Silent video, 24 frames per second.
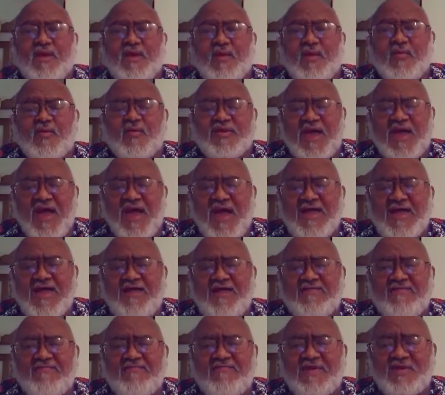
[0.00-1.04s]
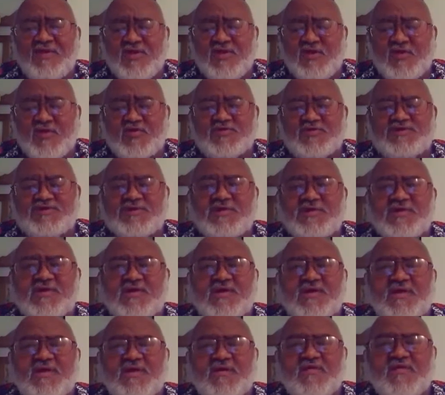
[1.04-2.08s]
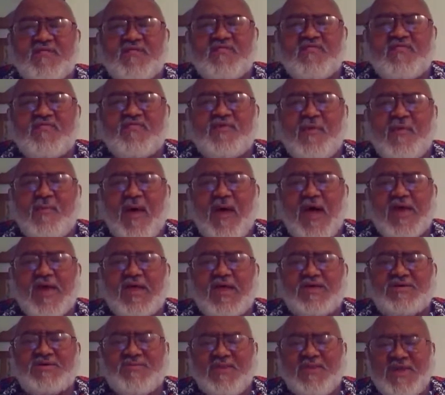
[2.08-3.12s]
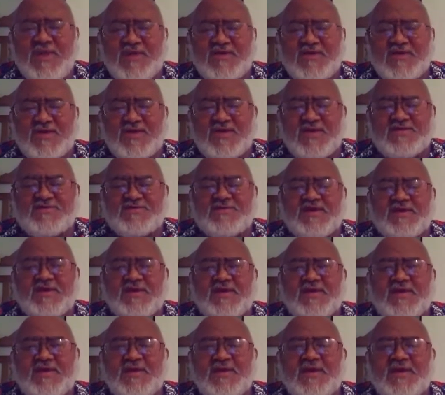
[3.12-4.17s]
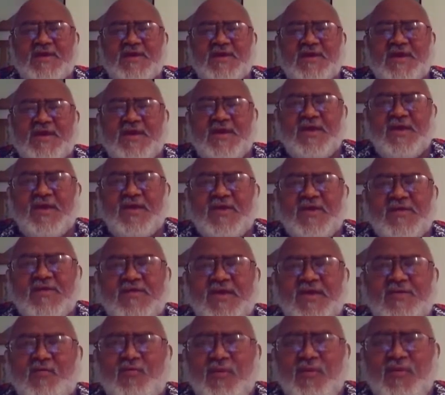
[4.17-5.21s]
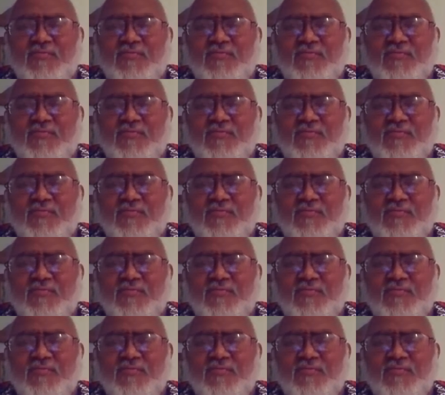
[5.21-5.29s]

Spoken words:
What I have deduced from my experience, that we